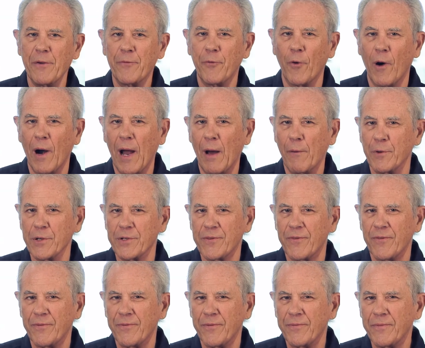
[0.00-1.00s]
before I
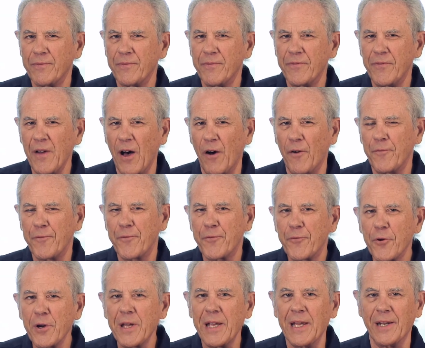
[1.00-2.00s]
was felt
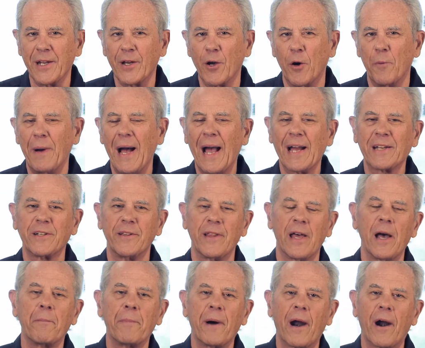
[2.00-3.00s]
free to go back to
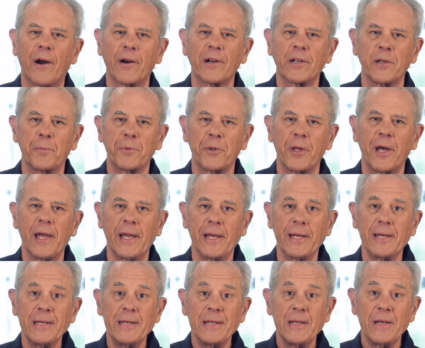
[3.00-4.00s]
that park to play.